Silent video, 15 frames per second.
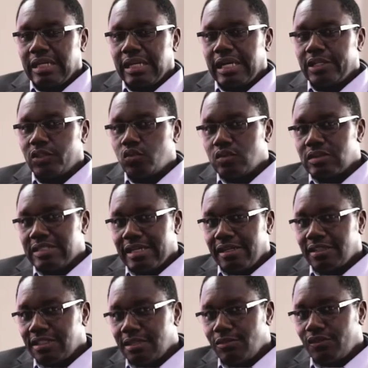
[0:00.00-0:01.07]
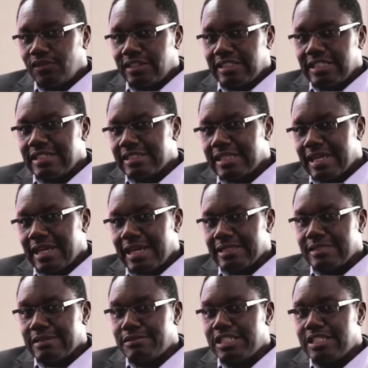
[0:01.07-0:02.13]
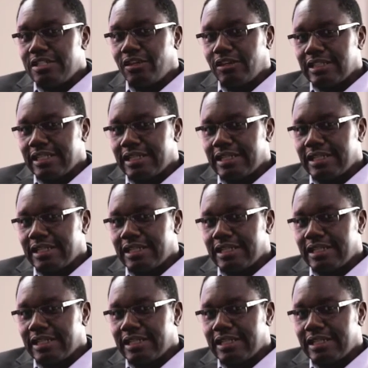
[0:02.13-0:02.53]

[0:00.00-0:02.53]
and it will tell them of the things that hasn't been done